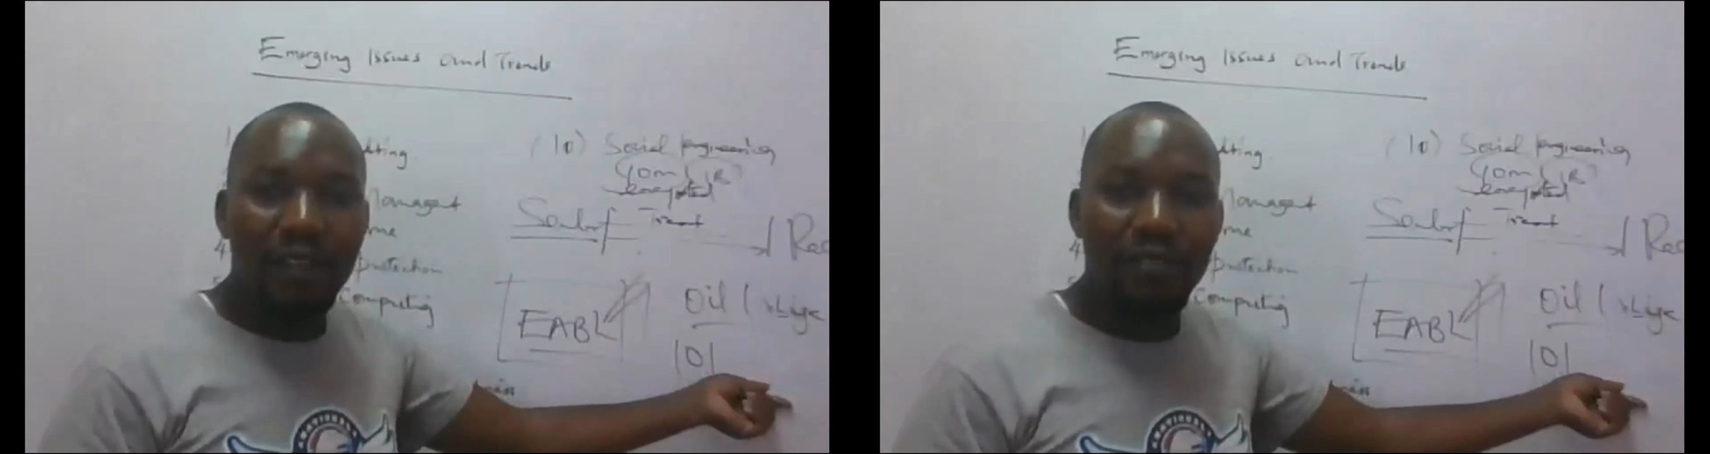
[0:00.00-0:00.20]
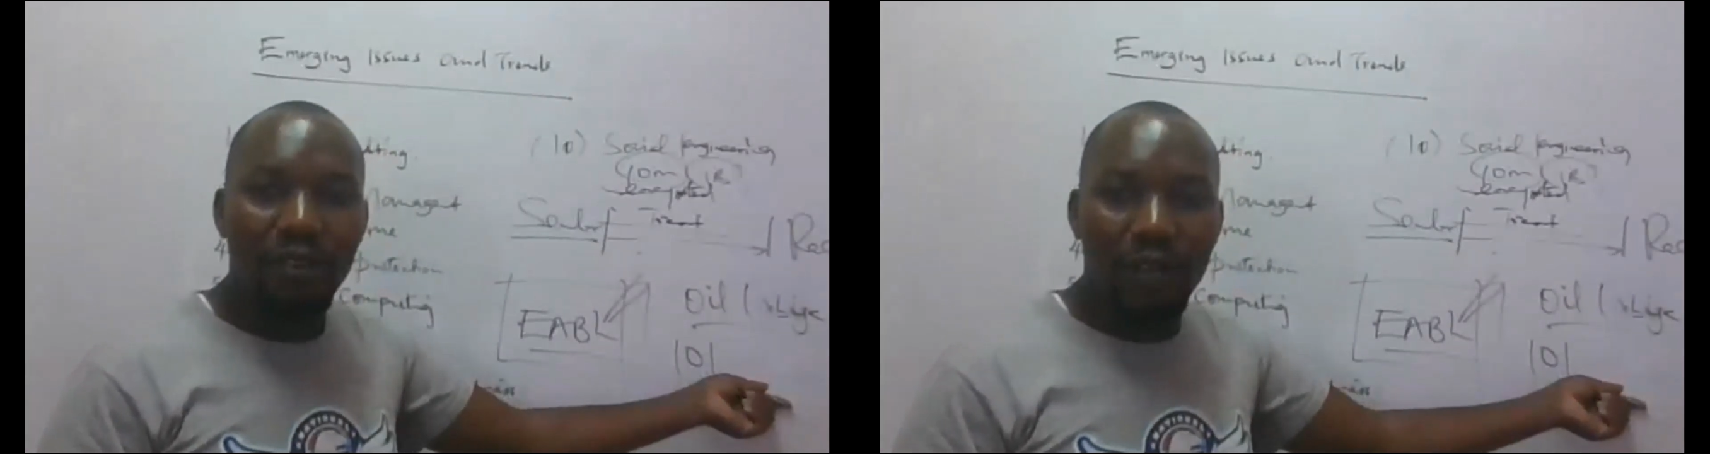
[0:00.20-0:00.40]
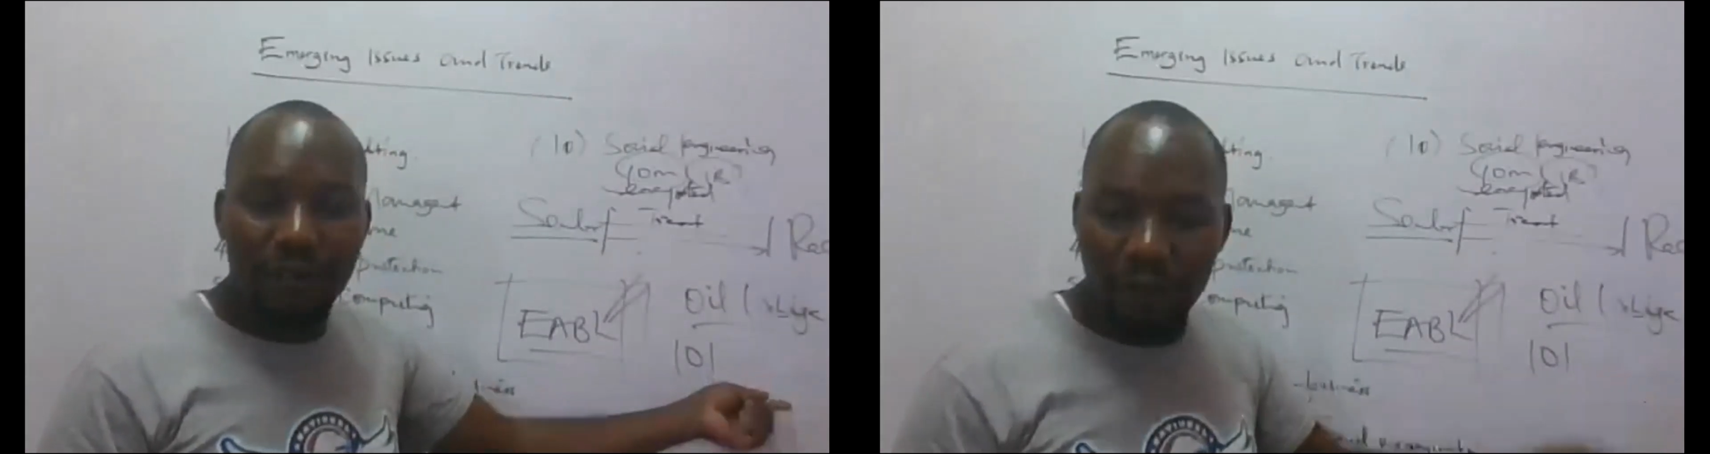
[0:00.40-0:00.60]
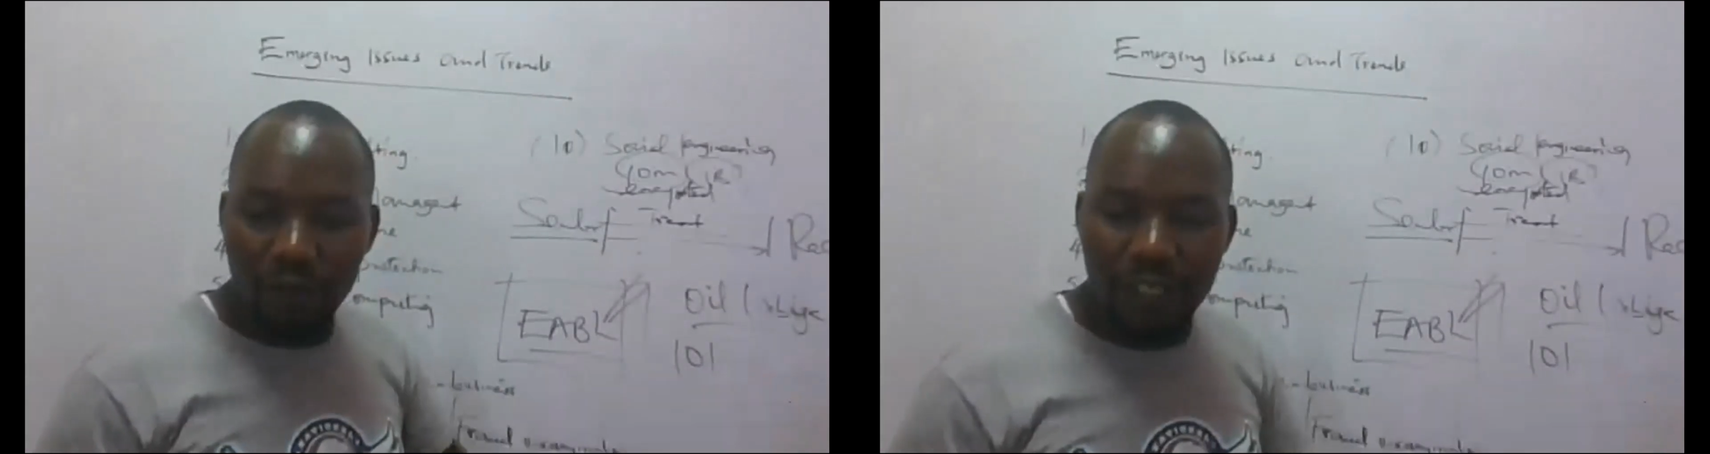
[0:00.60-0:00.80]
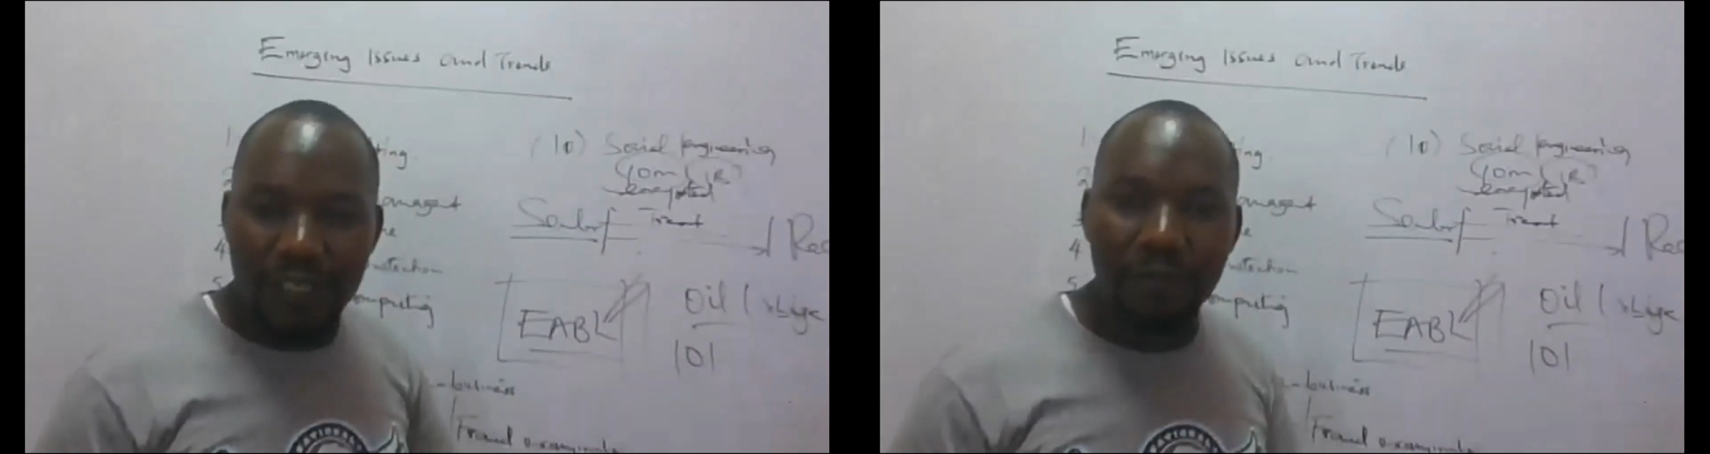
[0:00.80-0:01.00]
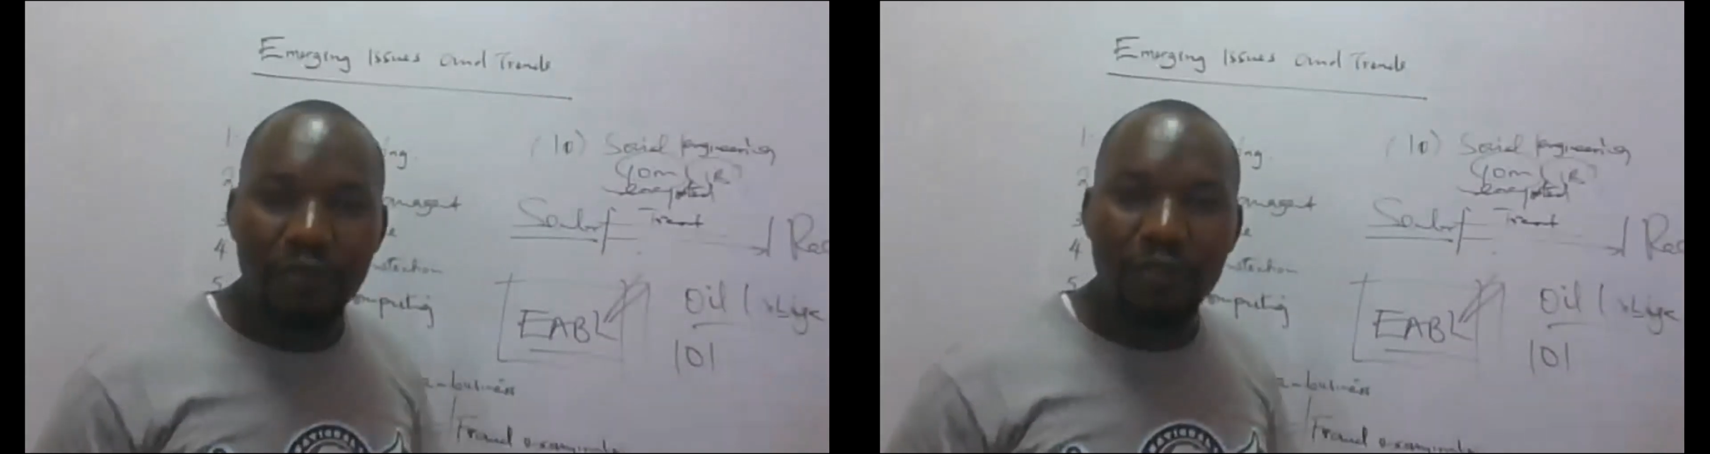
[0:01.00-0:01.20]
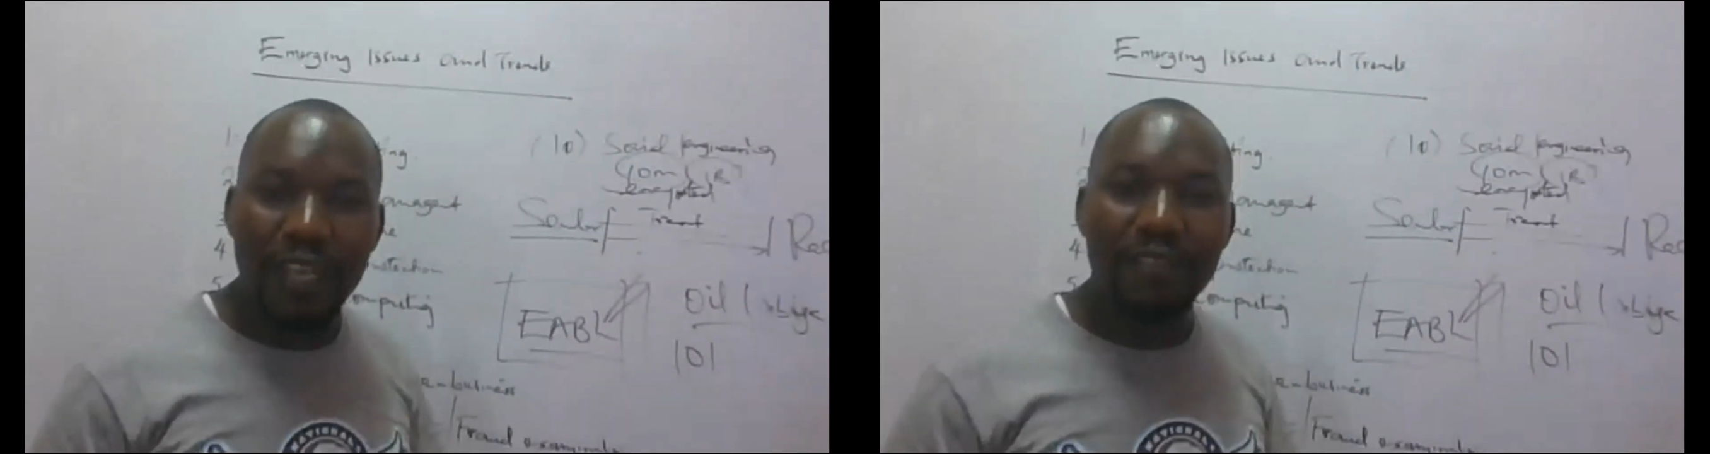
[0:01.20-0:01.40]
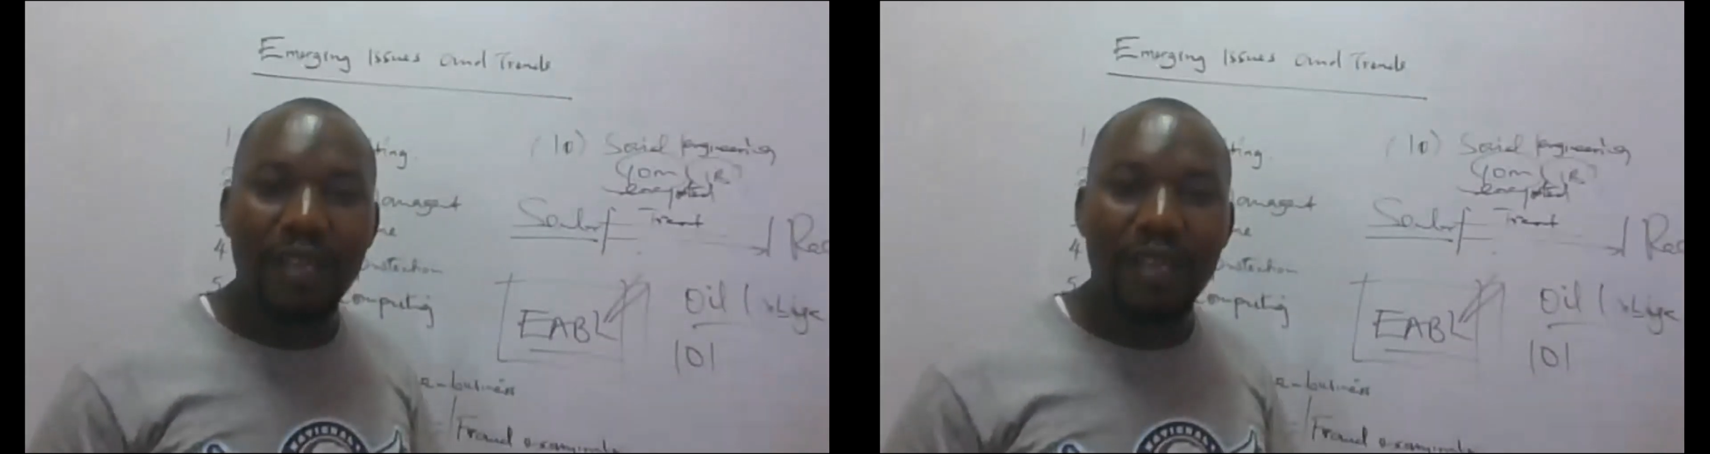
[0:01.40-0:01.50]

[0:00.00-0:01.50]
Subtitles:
So even WhatsApp today,